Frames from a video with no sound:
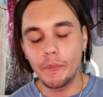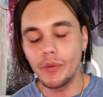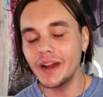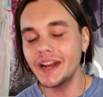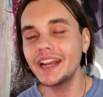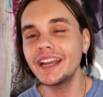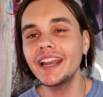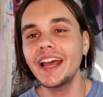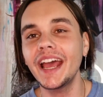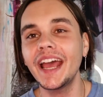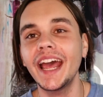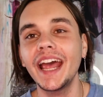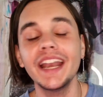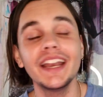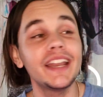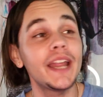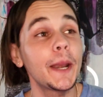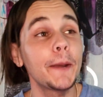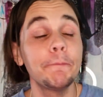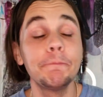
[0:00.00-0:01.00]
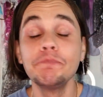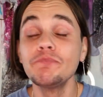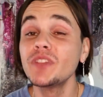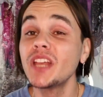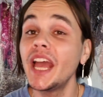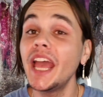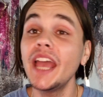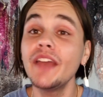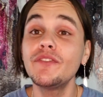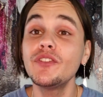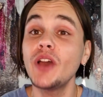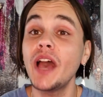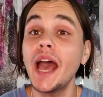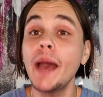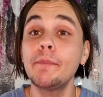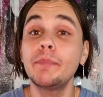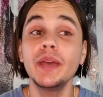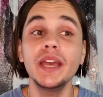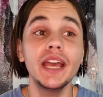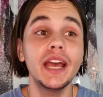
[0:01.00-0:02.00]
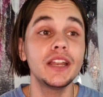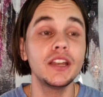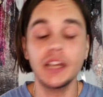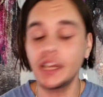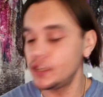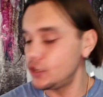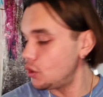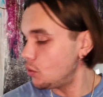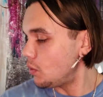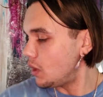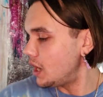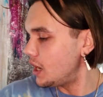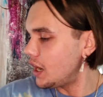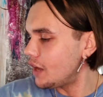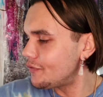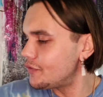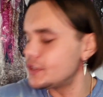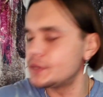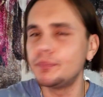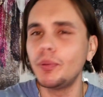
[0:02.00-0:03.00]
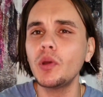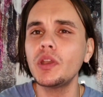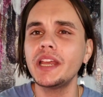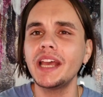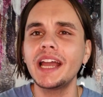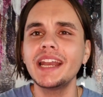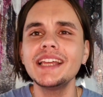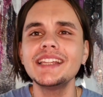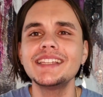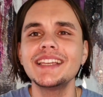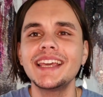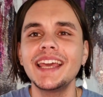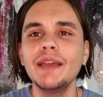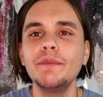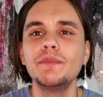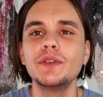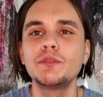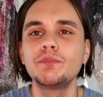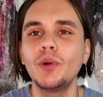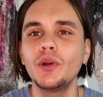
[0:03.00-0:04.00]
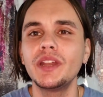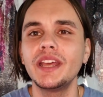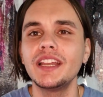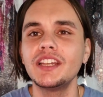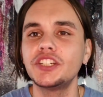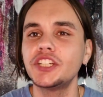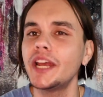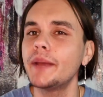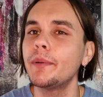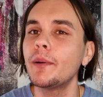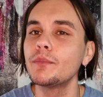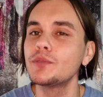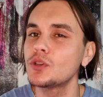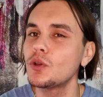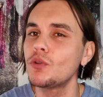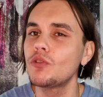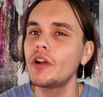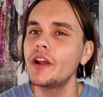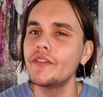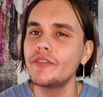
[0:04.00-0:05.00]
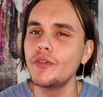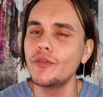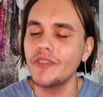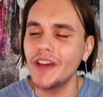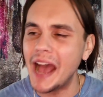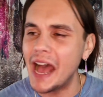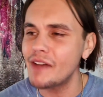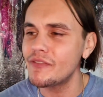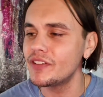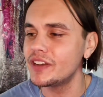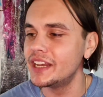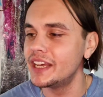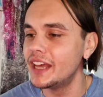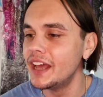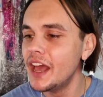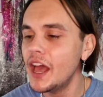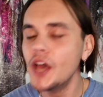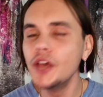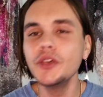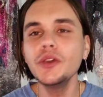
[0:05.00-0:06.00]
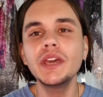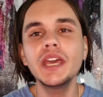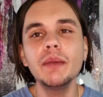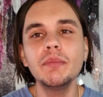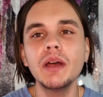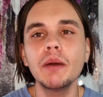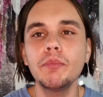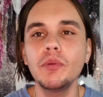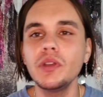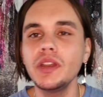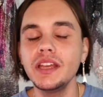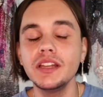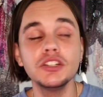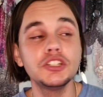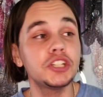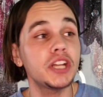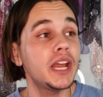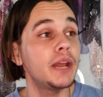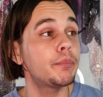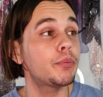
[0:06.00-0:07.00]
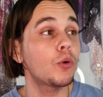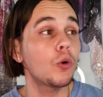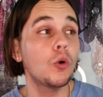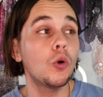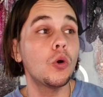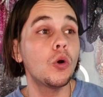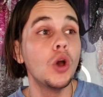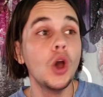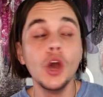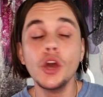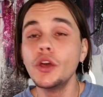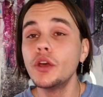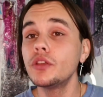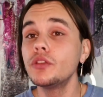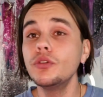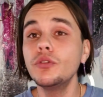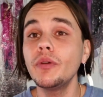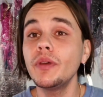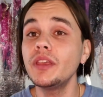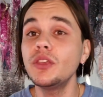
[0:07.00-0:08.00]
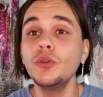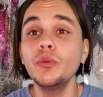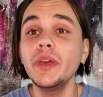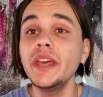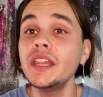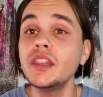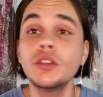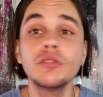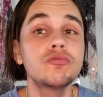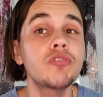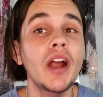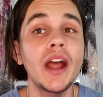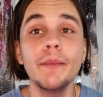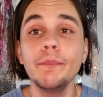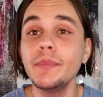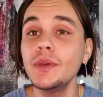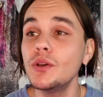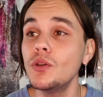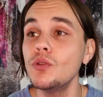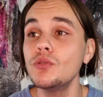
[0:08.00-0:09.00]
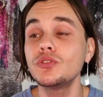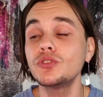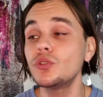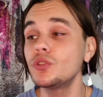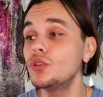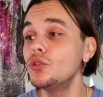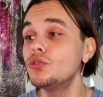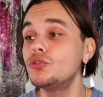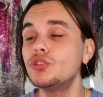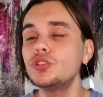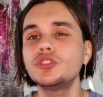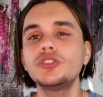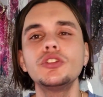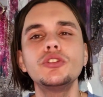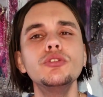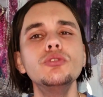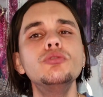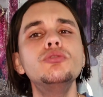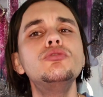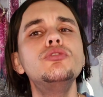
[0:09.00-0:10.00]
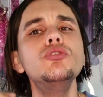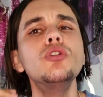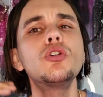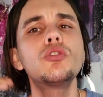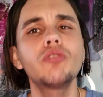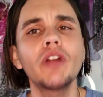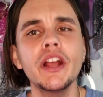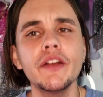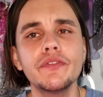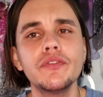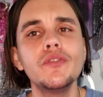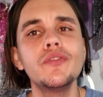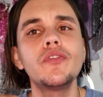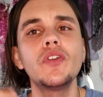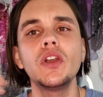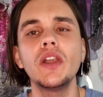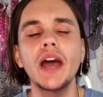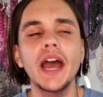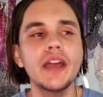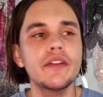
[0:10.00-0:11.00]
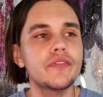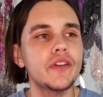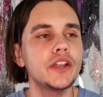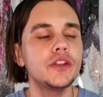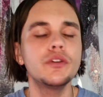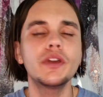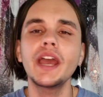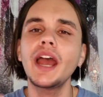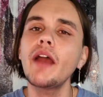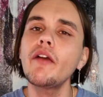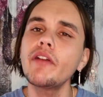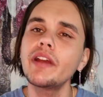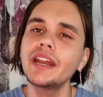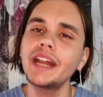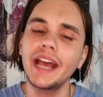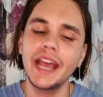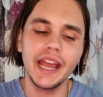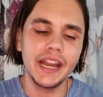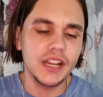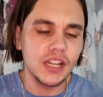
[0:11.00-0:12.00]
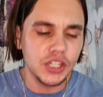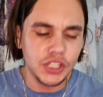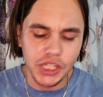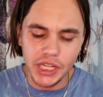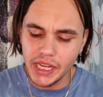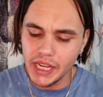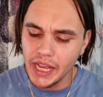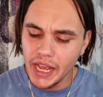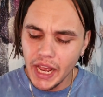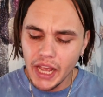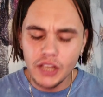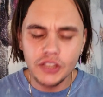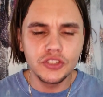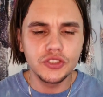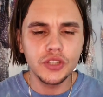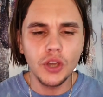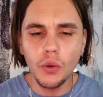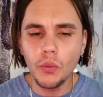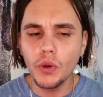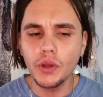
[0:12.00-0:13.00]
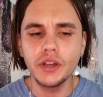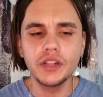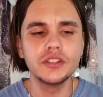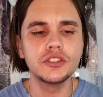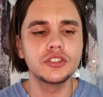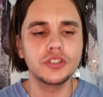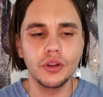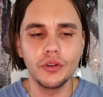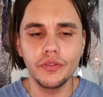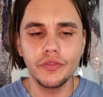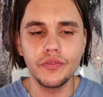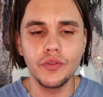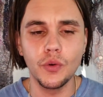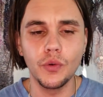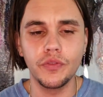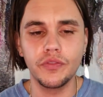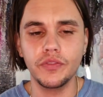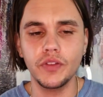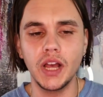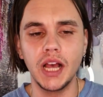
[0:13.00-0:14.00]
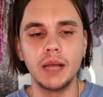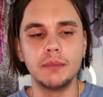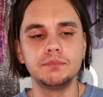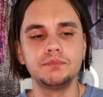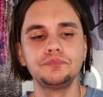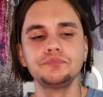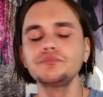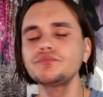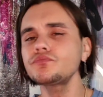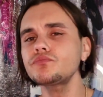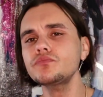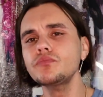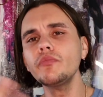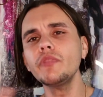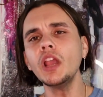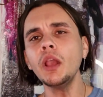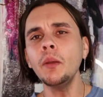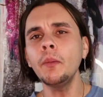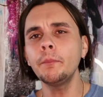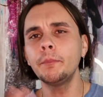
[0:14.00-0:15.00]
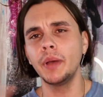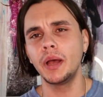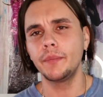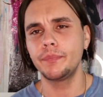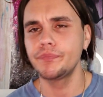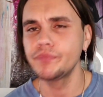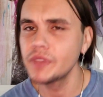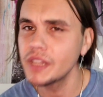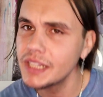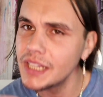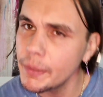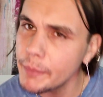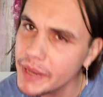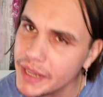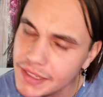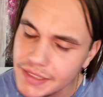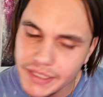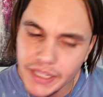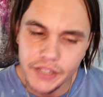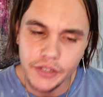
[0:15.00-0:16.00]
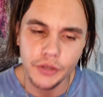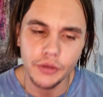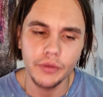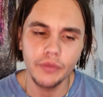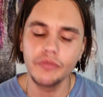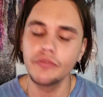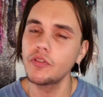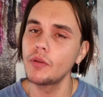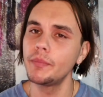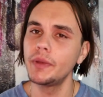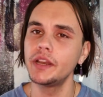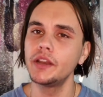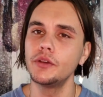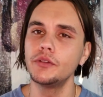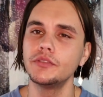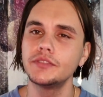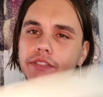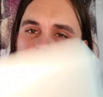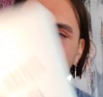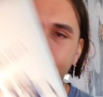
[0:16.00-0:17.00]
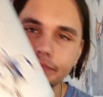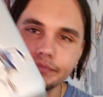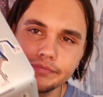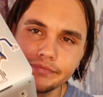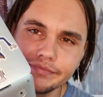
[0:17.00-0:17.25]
Bringing that, and then if you're happy and you're like, you know what, I love this body, I need to keep this body in shape, I'm so grateful for having it. You keep that body in shape, or you eat the right meals, or you're grateful for life and you carry that energy, so on and so forth. But let me continue from my notes.